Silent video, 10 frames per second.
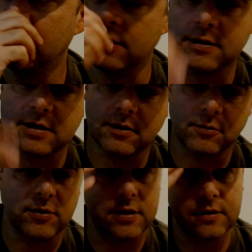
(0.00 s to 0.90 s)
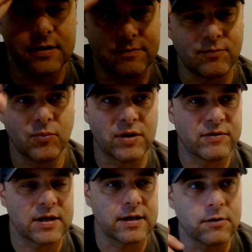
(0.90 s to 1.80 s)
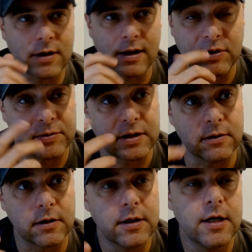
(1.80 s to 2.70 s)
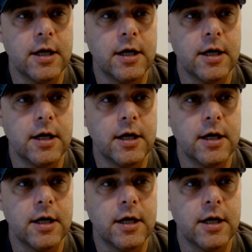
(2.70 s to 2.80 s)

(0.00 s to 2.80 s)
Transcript: That's how you upgrade. You can get them, whatever they are. I forget what they are.